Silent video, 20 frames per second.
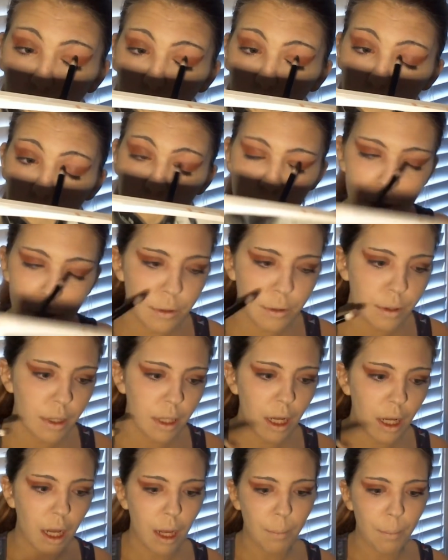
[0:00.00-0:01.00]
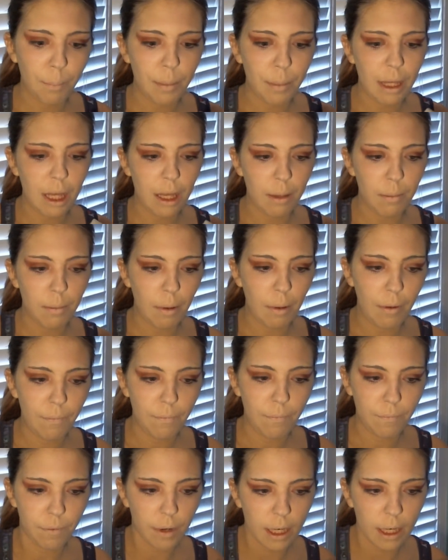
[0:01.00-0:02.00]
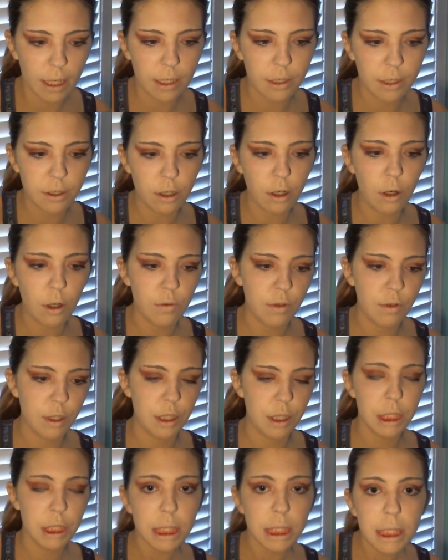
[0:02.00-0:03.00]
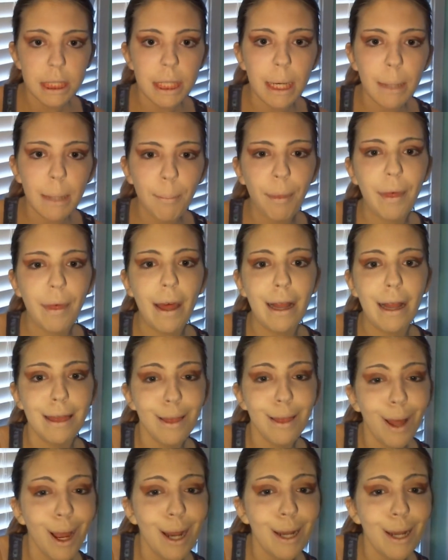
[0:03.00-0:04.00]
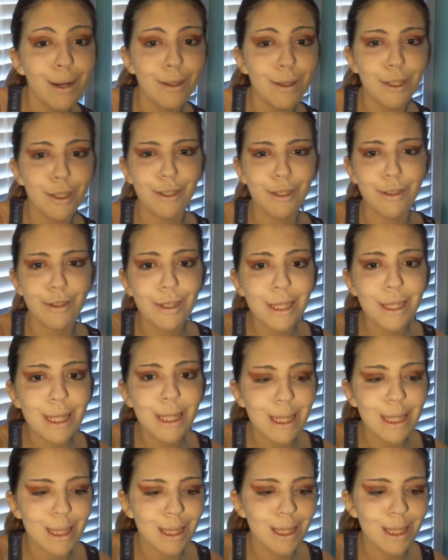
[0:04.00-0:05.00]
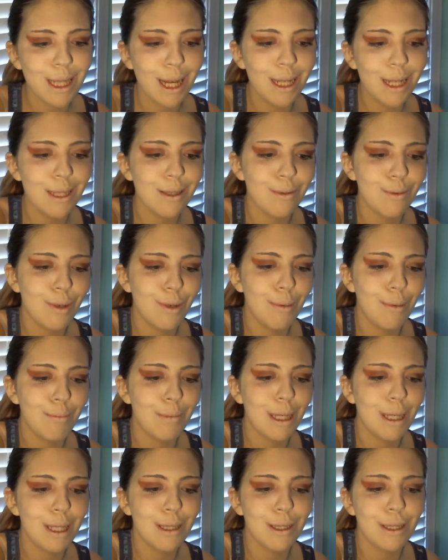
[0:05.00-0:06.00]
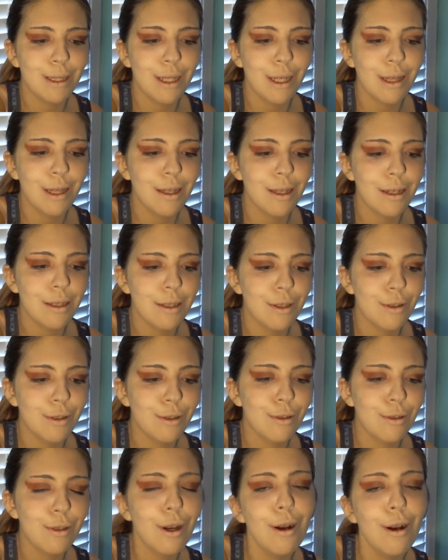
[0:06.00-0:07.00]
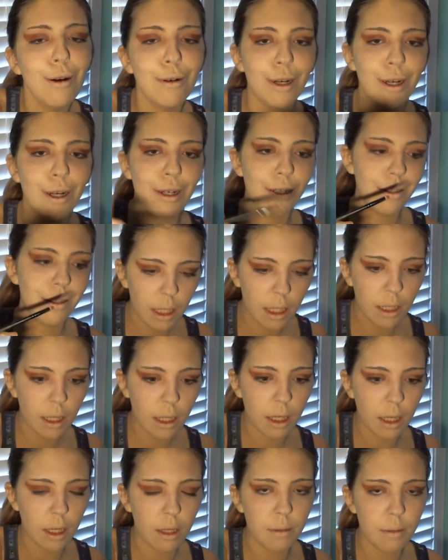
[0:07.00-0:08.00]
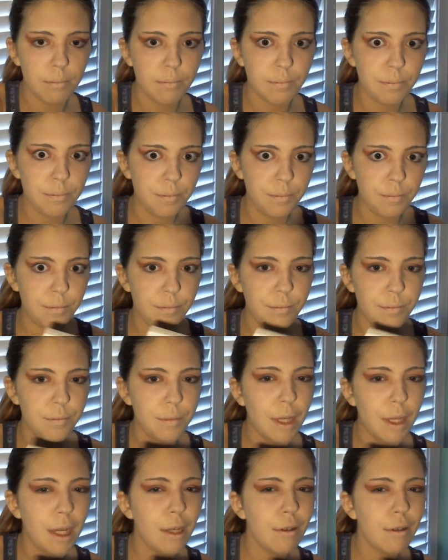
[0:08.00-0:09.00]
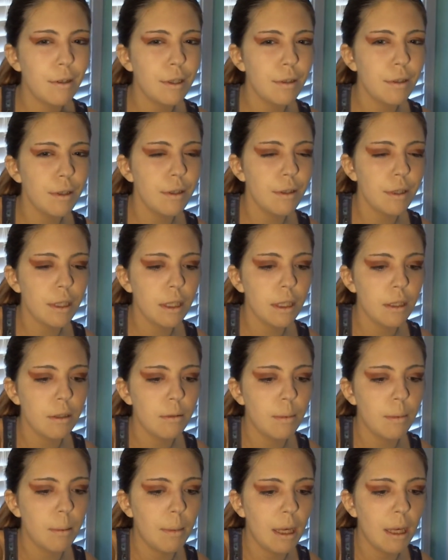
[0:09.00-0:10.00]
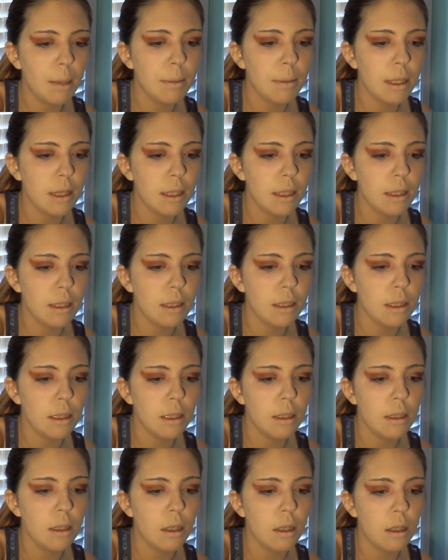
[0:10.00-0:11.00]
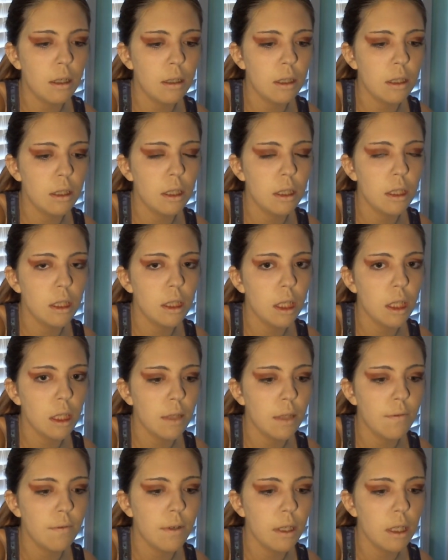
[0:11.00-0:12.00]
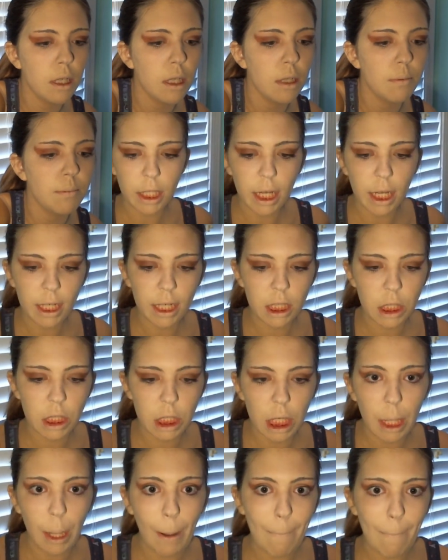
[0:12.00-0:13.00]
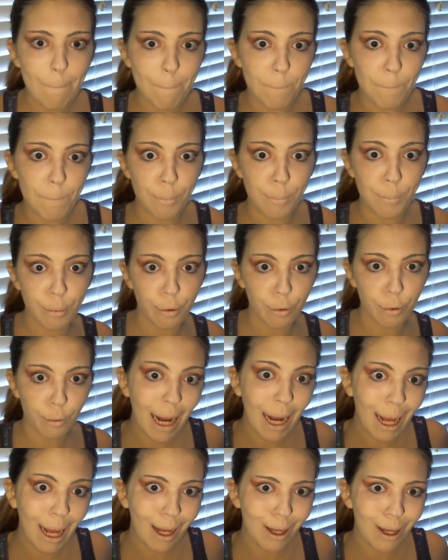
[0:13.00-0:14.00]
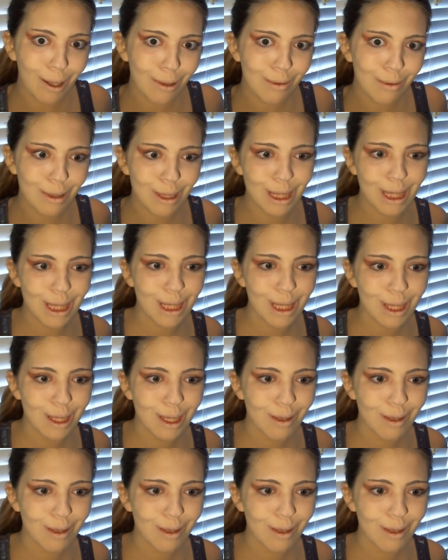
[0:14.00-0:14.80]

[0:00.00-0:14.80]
And do not be afraid to overstep that line on the crease. That is what makes it look so good. And I know I don't usually do my makeup like this. Y'all can shut the fuck up. Next, brows.